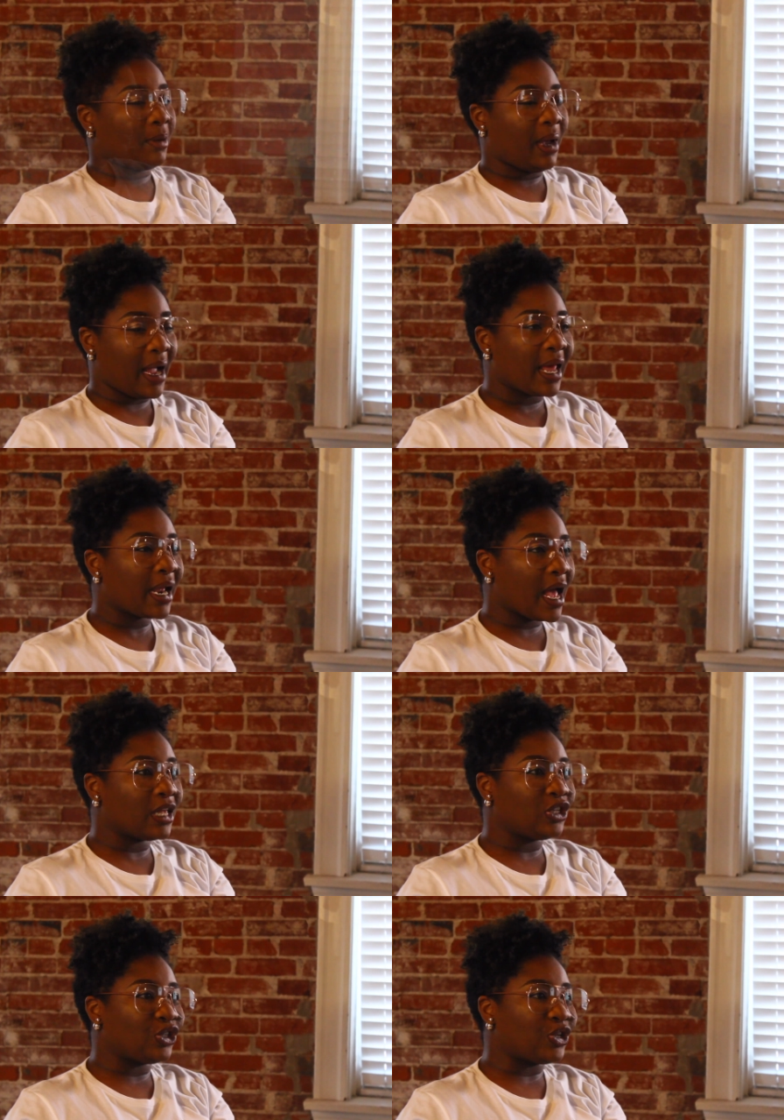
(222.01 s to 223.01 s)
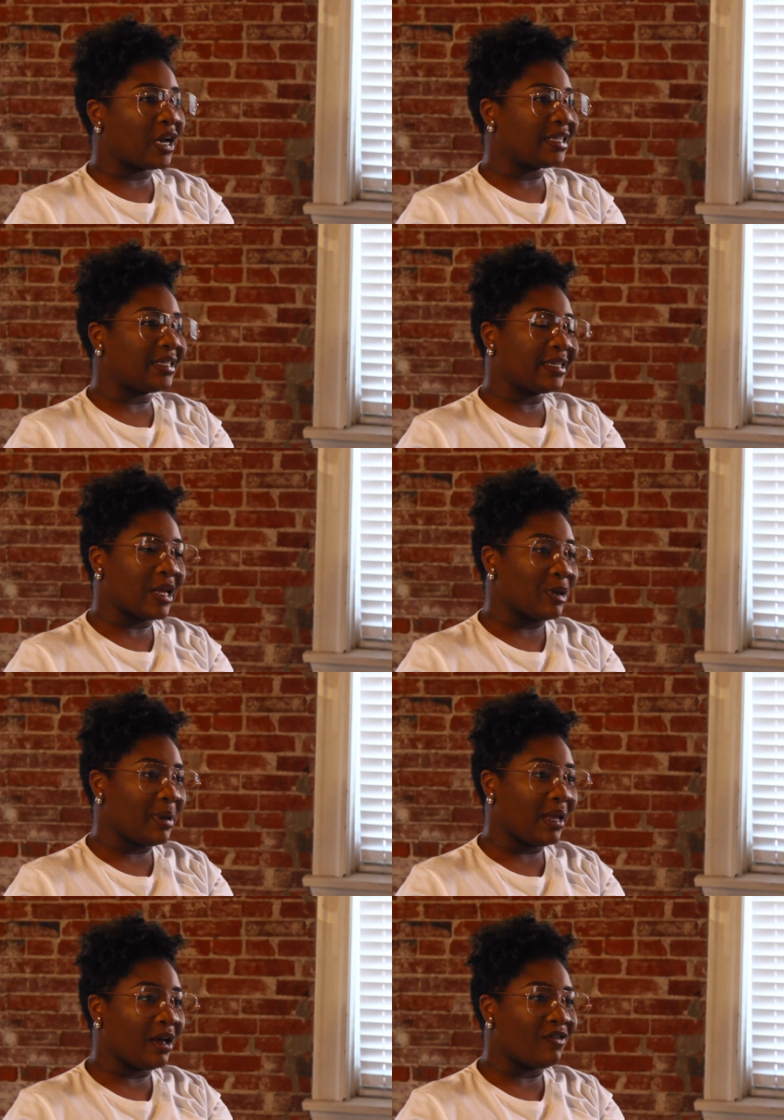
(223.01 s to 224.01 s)
My gynecologist started to tell
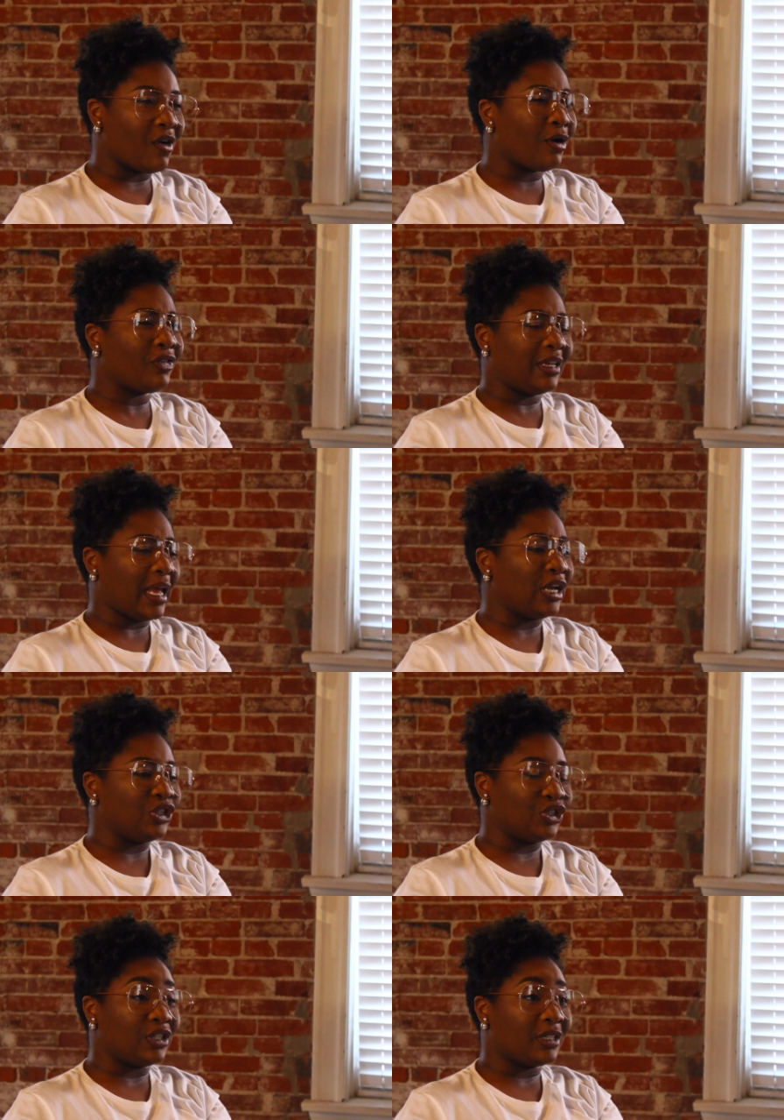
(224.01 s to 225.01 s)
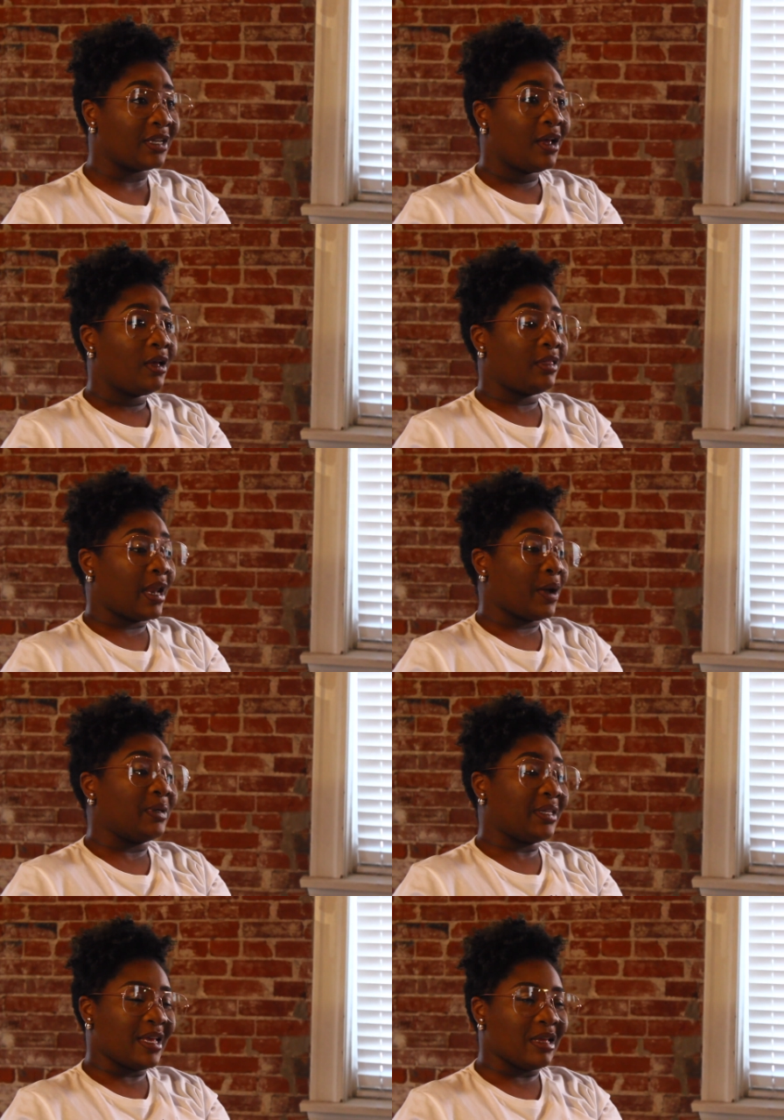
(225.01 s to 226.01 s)
me of all the dangers that
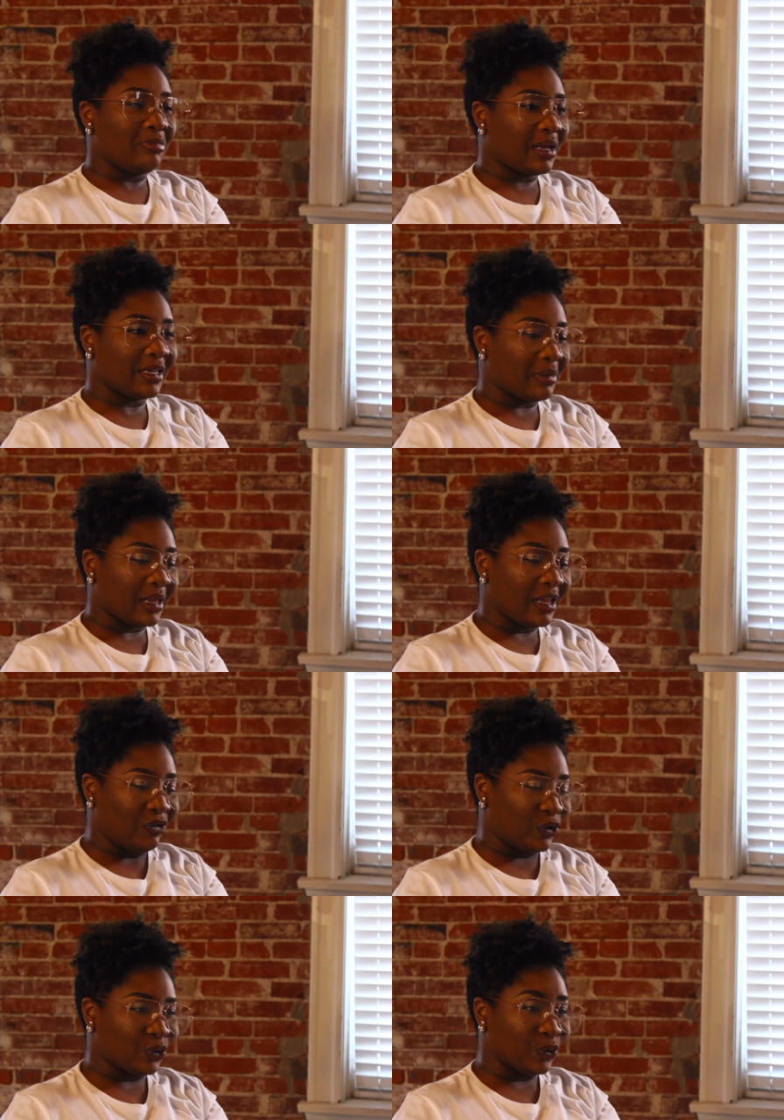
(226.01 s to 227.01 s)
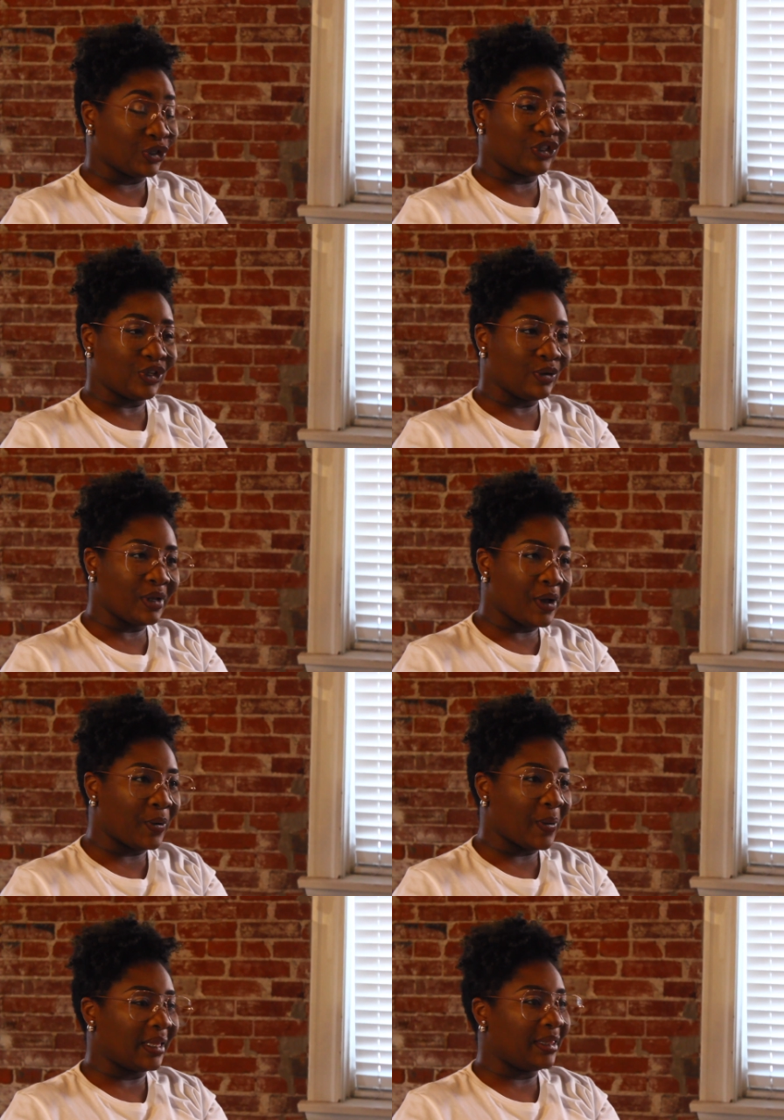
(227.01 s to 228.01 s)
I was in because my levels were so
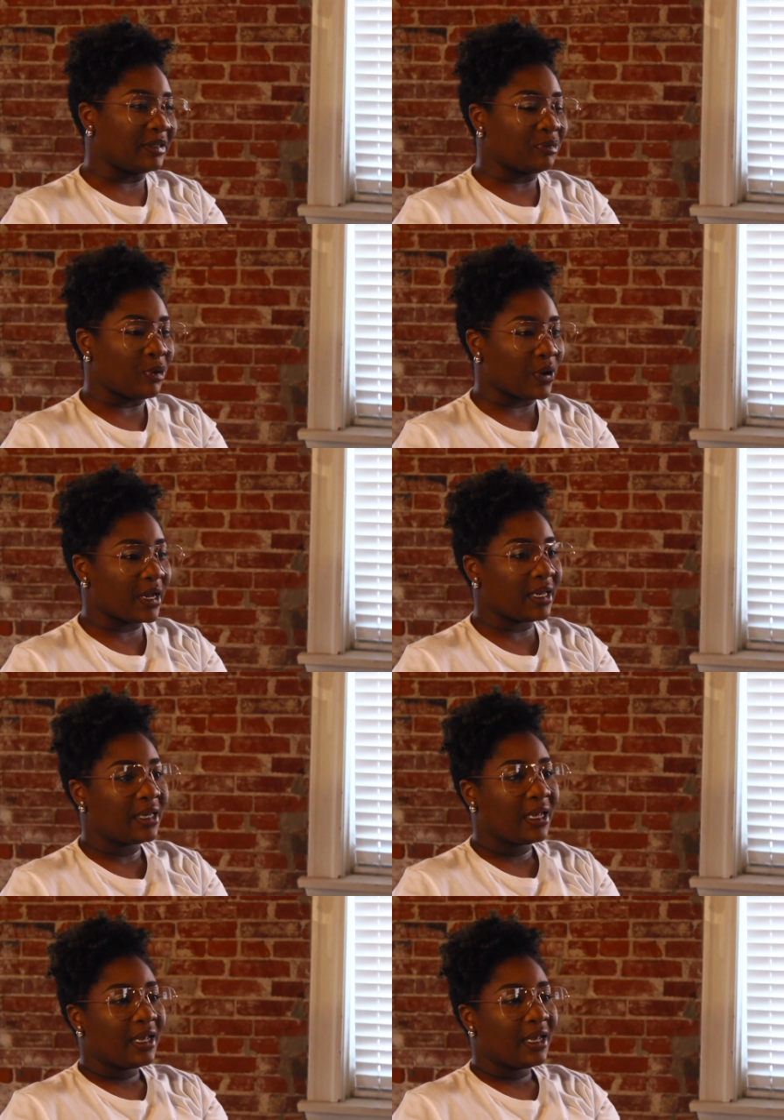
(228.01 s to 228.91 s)
low at this point.